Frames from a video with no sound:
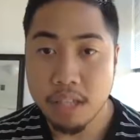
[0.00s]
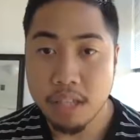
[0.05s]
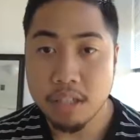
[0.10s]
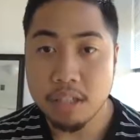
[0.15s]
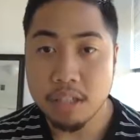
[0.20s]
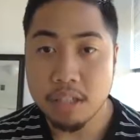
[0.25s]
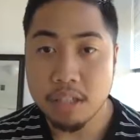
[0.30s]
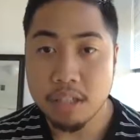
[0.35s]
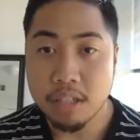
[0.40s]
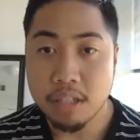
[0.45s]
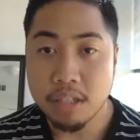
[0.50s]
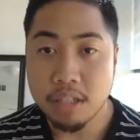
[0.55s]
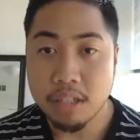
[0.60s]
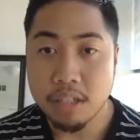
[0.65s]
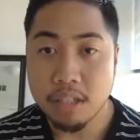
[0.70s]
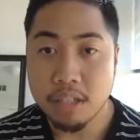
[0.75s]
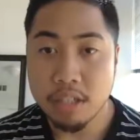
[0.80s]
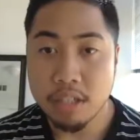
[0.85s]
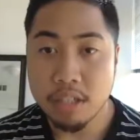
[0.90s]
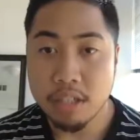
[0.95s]
So
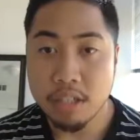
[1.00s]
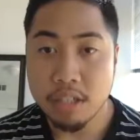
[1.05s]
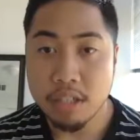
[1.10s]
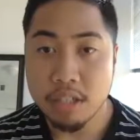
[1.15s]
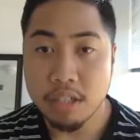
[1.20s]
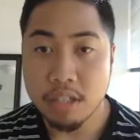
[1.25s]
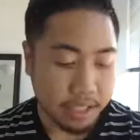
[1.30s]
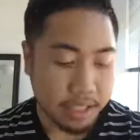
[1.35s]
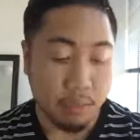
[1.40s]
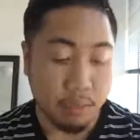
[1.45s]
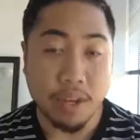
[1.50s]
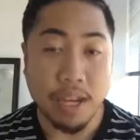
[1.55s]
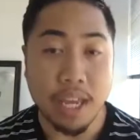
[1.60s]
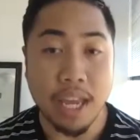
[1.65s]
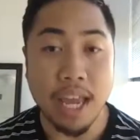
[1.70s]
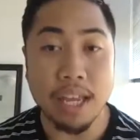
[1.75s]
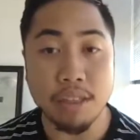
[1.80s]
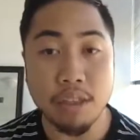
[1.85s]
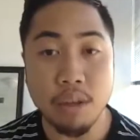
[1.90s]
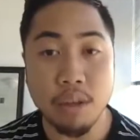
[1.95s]
we're envious and we
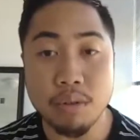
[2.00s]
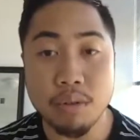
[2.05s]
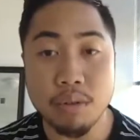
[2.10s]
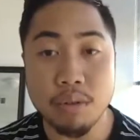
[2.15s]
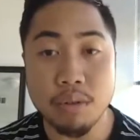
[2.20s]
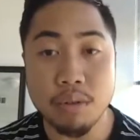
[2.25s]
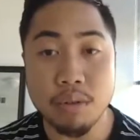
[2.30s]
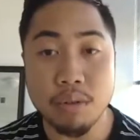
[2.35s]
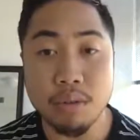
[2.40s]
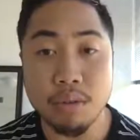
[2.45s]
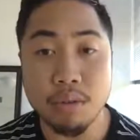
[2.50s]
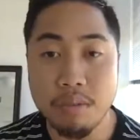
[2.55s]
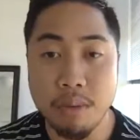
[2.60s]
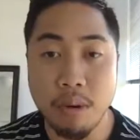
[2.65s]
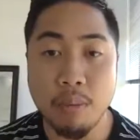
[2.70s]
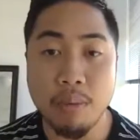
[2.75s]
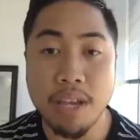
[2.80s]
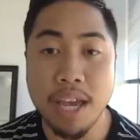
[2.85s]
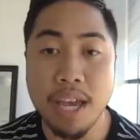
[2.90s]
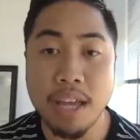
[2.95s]
hate those
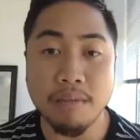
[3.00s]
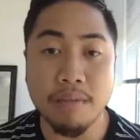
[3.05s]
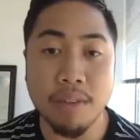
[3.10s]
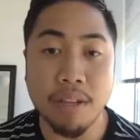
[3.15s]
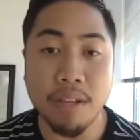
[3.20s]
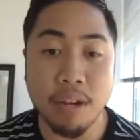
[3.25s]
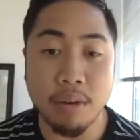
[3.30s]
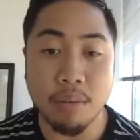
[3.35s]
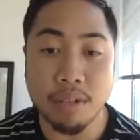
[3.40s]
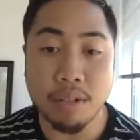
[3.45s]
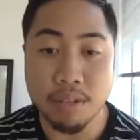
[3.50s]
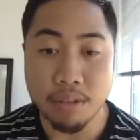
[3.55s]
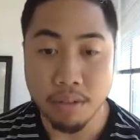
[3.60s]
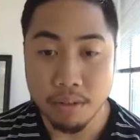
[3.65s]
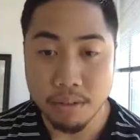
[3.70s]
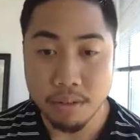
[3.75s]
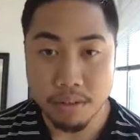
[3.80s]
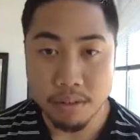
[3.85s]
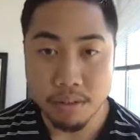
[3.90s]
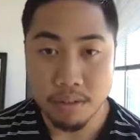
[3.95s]
people, but we envy their
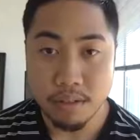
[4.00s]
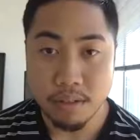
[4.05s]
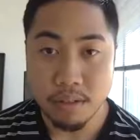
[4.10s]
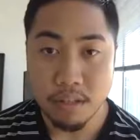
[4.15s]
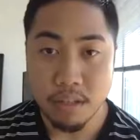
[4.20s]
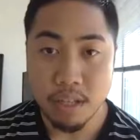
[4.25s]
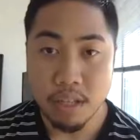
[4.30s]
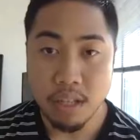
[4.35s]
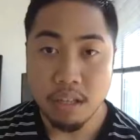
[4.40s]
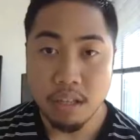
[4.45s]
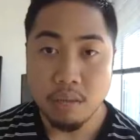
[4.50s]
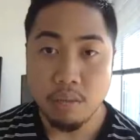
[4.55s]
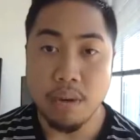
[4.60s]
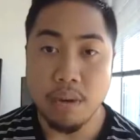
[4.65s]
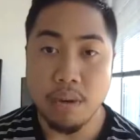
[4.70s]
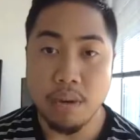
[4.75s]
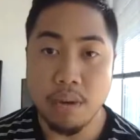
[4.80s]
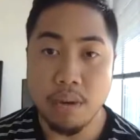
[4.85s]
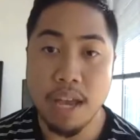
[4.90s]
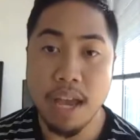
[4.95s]
results.
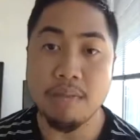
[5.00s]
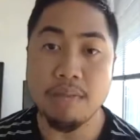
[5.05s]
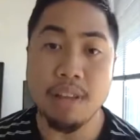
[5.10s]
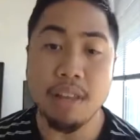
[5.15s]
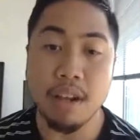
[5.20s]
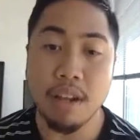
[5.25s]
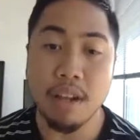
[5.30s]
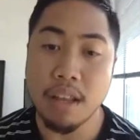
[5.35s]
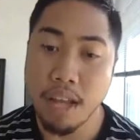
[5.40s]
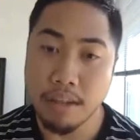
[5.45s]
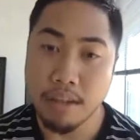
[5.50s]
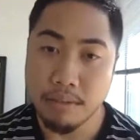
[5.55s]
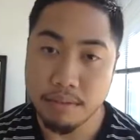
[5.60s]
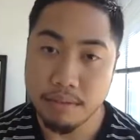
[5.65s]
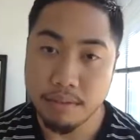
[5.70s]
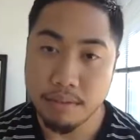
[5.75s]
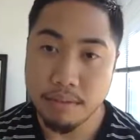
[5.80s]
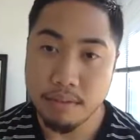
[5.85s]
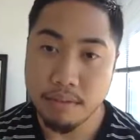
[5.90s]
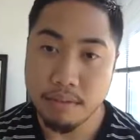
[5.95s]
We envy their
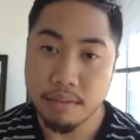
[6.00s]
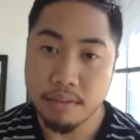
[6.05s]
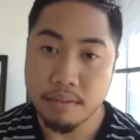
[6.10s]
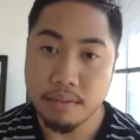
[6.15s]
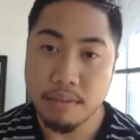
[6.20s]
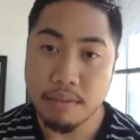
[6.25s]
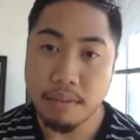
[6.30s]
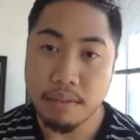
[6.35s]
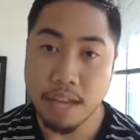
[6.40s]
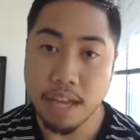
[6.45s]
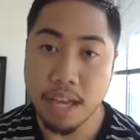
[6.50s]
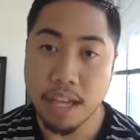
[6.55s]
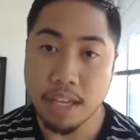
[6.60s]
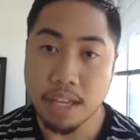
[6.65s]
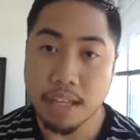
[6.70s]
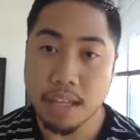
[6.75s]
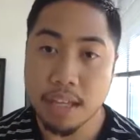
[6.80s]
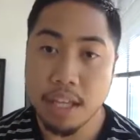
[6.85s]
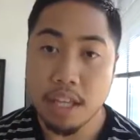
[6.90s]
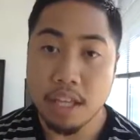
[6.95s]
life,
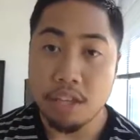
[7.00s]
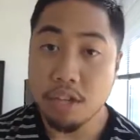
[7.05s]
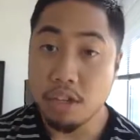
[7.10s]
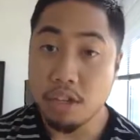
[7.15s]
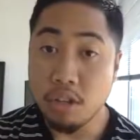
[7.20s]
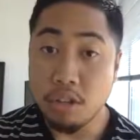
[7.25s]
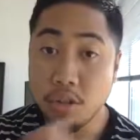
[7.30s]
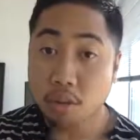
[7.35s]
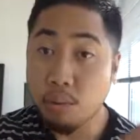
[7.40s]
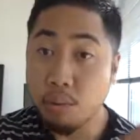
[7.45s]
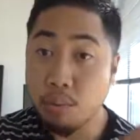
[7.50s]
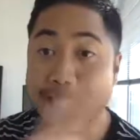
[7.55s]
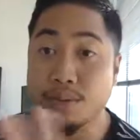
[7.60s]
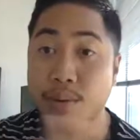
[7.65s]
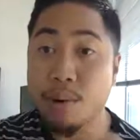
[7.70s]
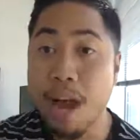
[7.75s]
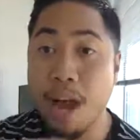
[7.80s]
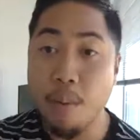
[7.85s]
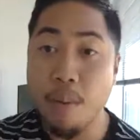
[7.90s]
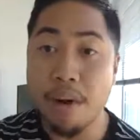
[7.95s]
okay? The
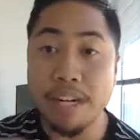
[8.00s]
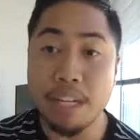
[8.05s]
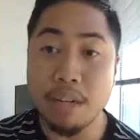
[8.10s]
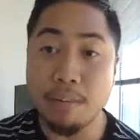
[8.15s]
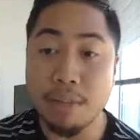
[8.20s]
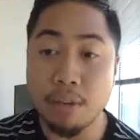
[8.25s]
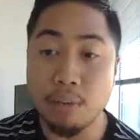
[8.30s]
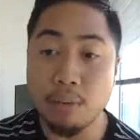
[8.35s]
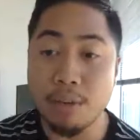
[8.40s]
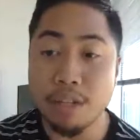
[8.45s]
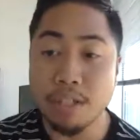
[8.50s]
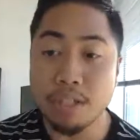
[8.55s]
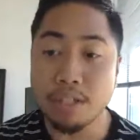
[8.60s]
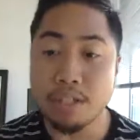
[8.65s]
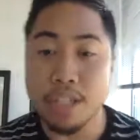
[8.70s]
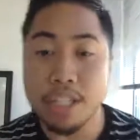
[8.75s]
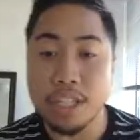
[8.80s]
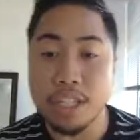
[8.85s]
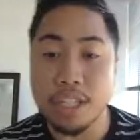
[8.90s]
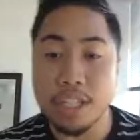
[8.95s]
reason why I wanted to be real
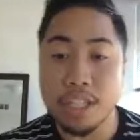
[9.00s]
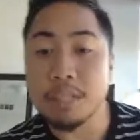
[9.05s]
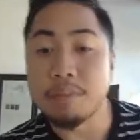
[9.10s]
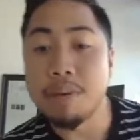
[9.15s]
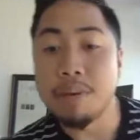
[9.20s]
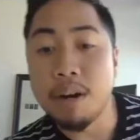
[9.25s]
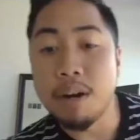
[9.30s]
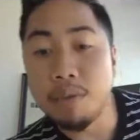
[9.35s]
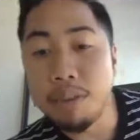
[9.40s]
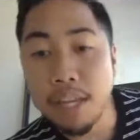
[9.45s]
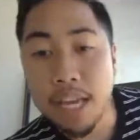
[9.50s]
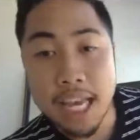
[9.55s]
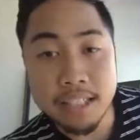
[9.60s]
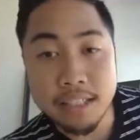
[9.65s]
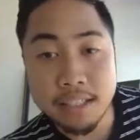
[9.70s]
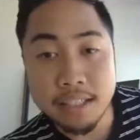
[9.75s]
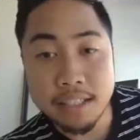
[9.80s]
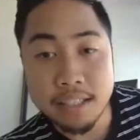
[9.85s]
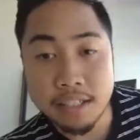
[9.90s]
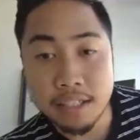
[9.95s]
and transparent with you
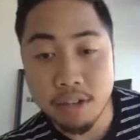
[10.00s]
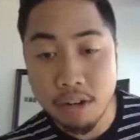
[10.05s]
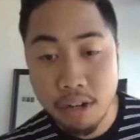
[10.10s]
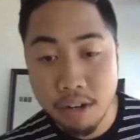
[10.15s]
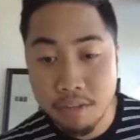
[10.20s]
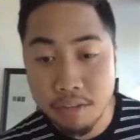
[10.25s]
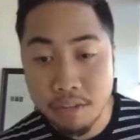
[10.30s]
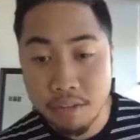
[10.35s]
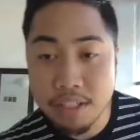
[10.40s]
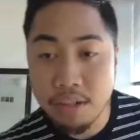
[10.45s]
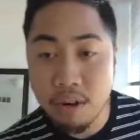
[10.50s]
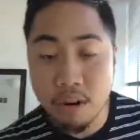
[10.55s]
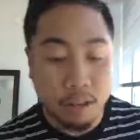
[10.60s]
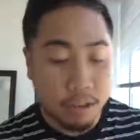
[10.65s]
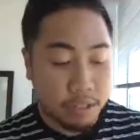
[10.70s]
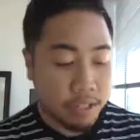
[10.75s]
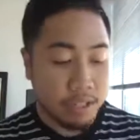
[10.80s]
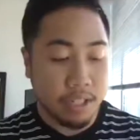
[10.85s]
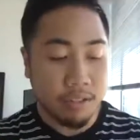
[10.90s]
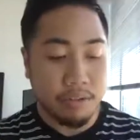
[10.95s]
guys to start off these
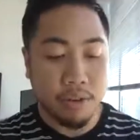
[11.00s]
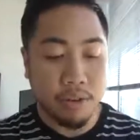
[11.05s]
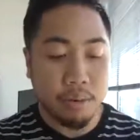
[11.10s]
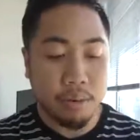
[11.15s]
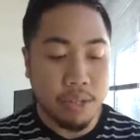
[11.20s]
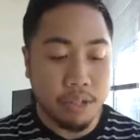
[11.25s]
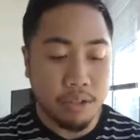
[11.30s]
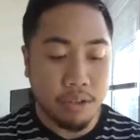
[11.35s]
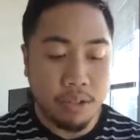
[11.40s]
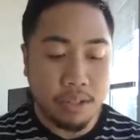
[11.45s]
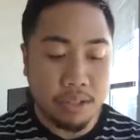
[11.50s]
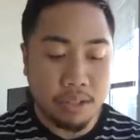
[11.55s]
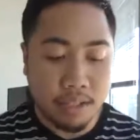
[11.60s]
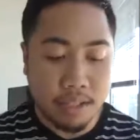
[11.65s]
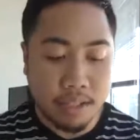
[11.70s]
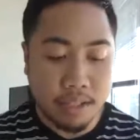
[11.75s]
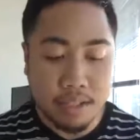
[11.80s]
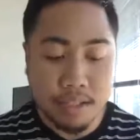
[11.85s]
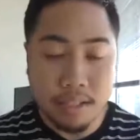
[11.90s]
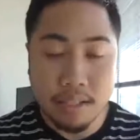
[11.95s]
calls, if we're going to be doing
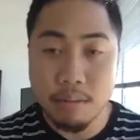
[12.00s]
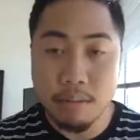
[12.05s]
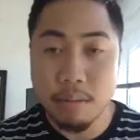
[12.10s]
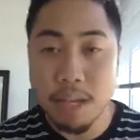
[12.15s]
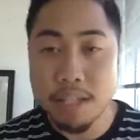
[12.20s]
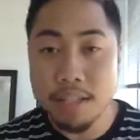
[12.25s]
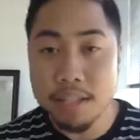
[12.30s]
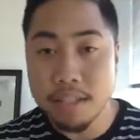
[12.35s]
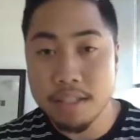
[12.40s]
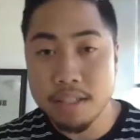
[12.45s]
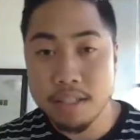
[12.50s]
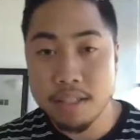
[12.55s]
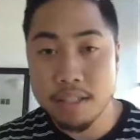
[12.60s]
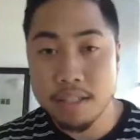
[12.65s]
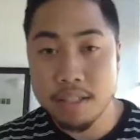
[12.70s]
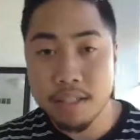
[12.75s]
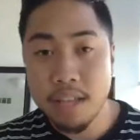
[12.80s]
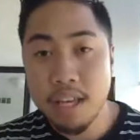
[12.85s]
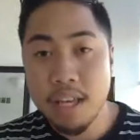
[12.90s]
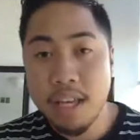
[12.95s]
this on a consistent
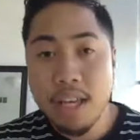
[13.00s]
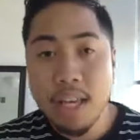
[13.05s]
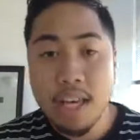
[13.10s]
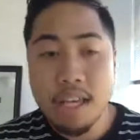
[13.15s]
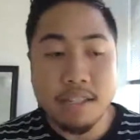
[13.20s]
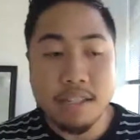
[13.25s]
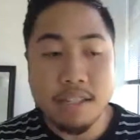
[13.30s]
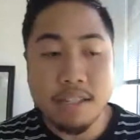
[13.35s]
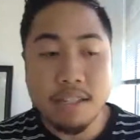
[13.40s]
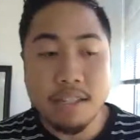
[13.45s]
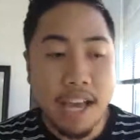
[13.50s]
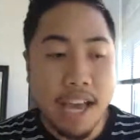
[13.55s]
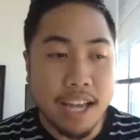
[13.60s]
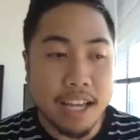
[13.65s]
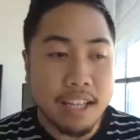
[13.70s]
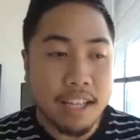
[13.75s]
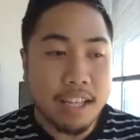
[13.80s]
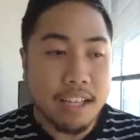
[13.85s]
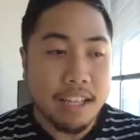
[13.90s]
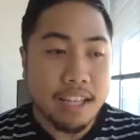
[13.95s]
basis, is that